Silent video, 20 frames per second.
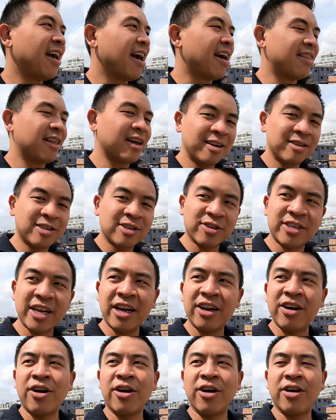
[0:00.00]
And then he starts
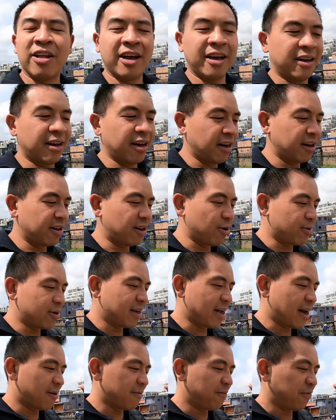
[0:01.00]
taking heart, like uh, going
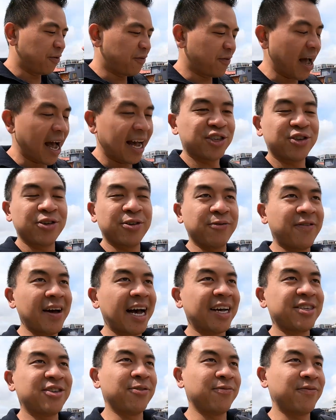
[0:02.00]
down faster and
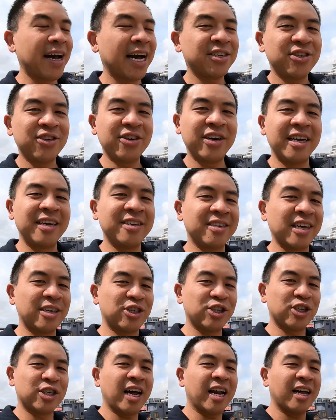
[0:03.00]
faster and faster, and he's like
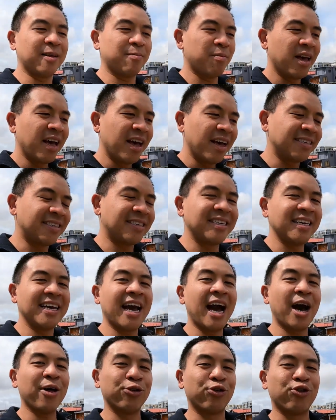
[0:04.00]
just kind of
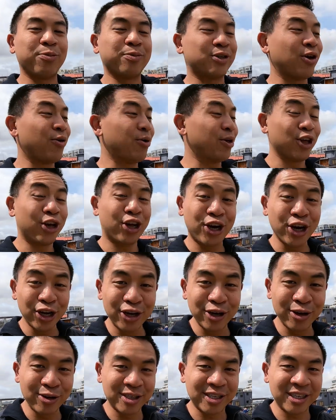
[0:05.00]
seeing how the group's going. The good
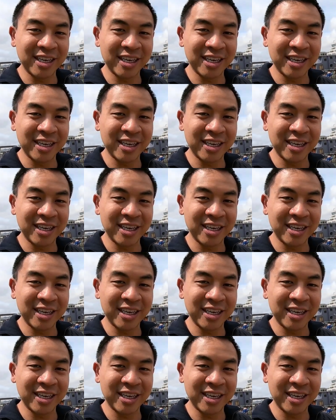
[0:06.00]
news